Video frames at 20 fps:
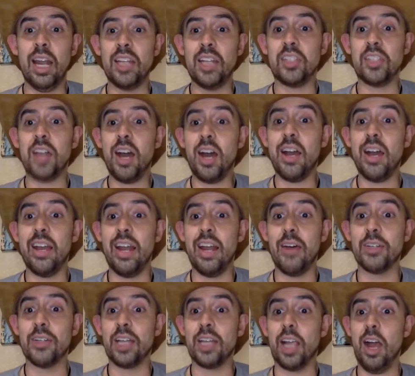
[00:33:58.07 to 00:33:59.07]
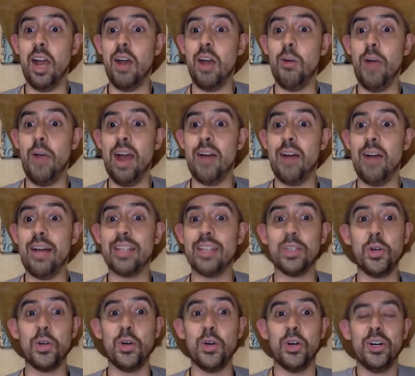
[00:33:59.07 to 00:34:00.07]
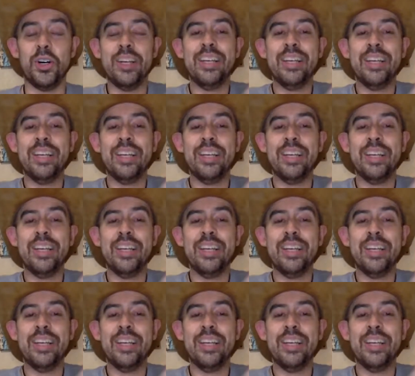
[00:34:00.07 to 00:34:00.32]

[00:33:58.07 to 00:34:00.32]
saw it and I was like, oh, wow, that's cool.